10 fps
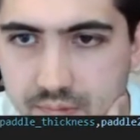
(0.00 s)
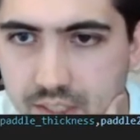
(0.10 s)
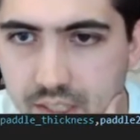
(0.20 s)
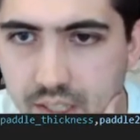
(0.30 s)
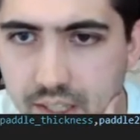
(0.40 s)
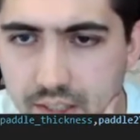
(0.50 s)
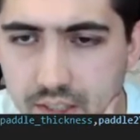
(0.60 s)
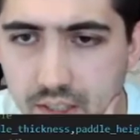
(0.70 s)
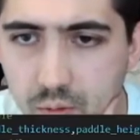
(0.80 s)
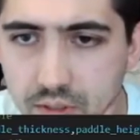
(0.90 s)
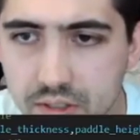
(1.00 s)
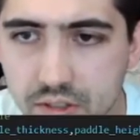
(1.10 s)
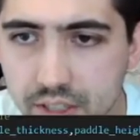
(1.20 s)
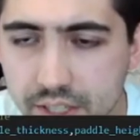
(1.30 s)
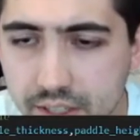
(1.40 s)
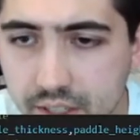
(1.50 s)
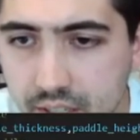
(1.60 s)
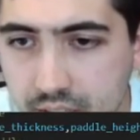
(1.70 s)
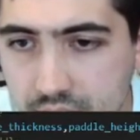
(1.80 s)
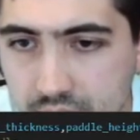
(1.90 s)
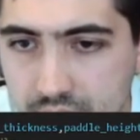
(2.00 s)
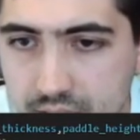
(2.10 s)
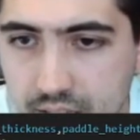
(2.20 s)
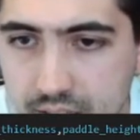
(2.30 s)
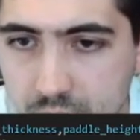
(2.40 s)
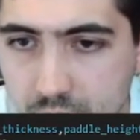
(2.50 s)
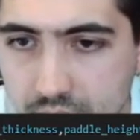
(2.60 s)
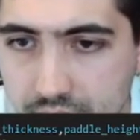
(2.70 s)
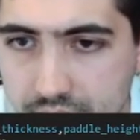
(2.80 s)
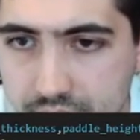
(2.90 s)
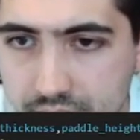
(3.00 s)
Alright, so windscreen, text white,